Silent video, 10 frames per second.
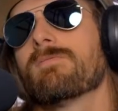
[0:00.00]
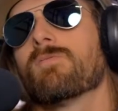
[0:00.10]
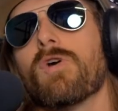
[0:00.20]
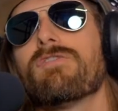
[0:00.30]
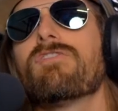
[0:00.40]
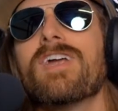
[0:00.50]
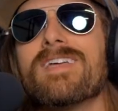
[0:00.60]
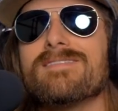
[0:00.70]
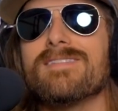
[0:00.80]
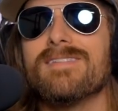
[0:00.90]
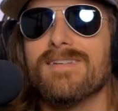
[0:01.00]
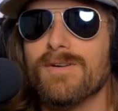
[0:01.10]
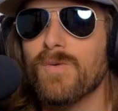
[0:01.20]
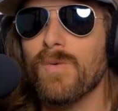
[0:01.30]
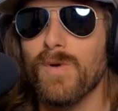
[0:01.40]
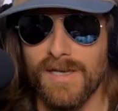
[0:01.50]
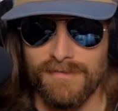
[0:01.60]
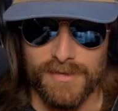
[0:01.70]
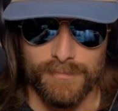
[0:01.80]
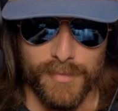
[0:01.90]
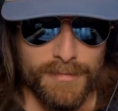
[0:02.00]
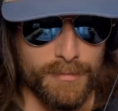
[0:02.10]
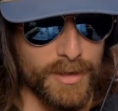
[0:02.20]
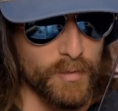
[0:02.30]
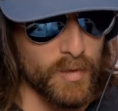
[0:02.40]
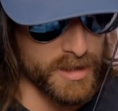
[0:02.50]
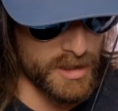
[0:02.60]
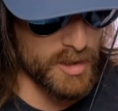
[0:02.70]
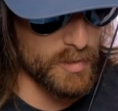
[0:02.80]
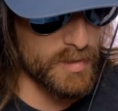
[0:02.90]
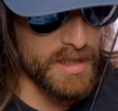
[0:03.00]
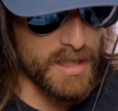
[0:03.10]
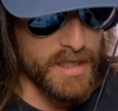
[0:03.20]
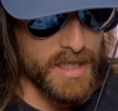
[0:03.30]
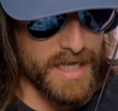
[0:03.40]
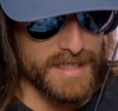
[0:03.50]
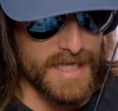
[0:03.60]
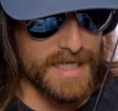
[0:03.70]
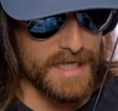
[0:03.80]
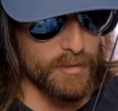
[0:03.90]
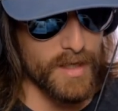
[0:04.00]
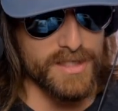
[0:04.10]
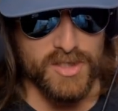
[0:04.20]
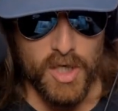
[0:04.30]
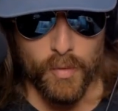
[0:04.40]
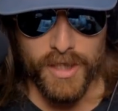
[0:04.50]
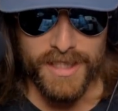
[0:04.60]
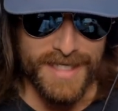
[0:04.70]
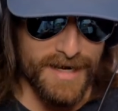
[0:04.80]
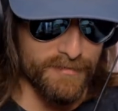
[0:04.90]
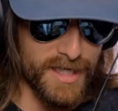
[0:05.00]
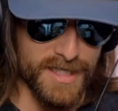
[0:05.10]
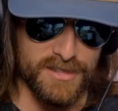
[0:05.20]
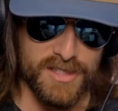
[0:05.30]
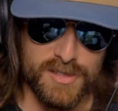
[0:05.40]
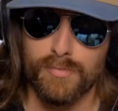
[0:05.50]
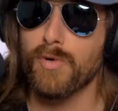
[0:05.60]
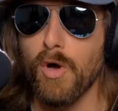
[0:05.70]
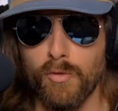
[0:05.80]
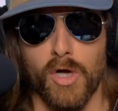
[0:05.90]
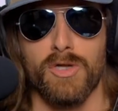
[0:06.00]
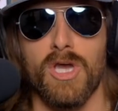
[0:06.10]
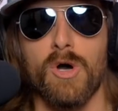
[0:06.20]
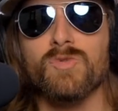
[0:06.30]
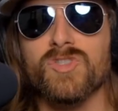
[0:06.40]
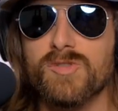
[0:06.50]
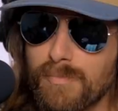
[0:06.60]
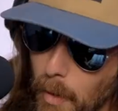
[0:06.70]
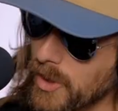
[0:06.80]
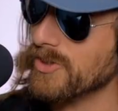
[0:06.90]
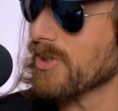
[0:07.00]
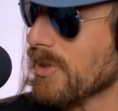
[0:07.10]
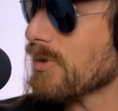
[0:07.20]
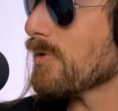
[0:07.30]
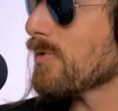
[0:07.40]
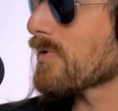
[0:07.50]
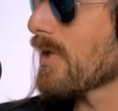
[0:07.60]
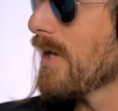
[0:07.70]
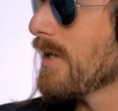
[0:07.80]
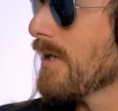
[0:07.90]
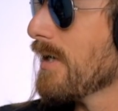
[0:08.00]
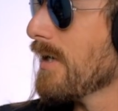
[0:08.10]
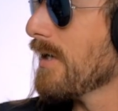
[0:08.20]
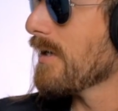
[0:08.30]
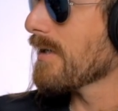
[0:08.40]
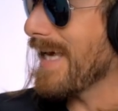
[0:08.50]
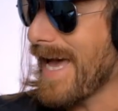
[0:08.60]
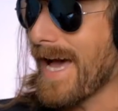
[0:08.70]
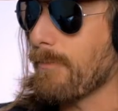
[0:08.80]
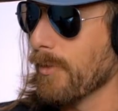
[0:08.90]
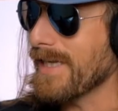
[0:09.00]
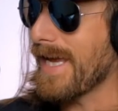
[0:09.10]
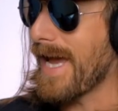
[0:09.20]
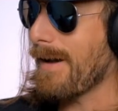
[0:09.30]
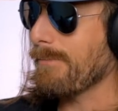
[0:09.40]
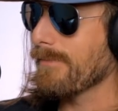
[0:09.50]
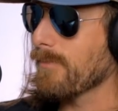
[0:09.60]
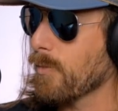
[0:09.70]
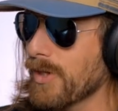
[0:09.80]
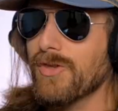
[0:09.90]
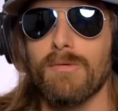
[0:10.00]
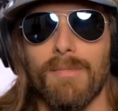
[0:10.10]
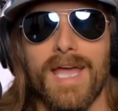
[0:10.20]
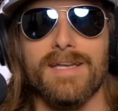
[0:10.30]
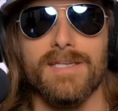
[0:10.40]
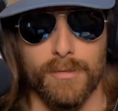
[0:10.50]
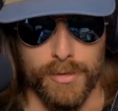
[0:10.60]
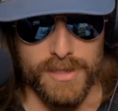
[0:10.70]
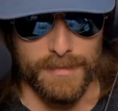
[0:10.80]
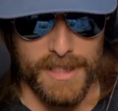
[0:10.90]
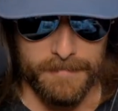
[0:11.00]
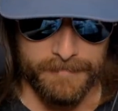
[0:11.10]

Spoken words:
we're friends, we wouldn't even probably want to go head to head anyway. So we're gonna dive right into this ProRodeo Sports News recap with your man Dale Brisby.